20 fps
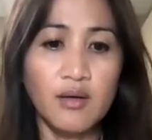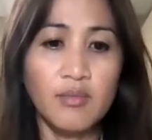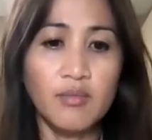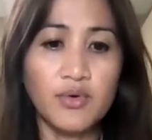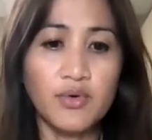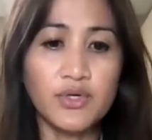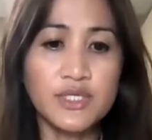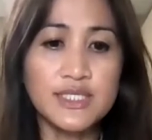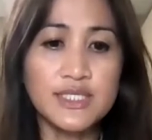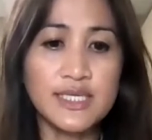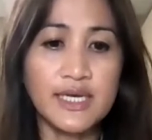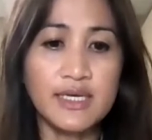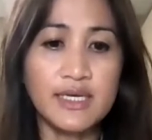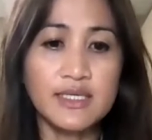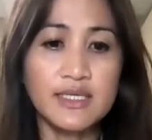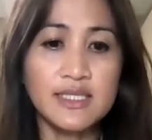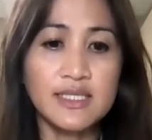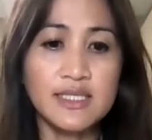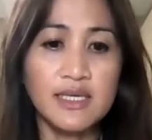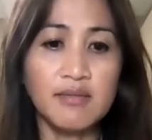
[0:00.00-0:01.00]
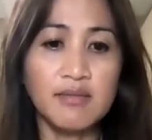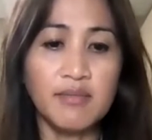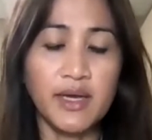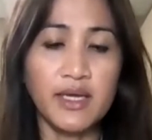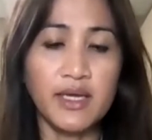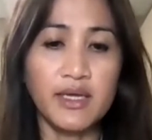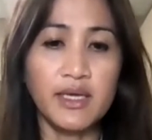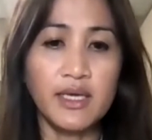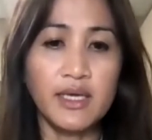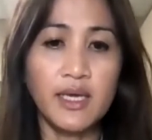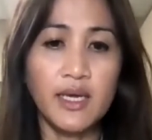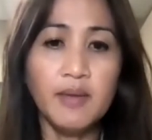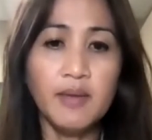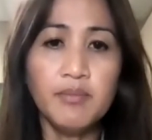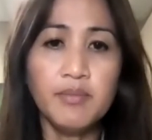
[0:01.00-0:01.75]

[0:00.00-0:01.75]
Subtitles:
bursitis in my hip.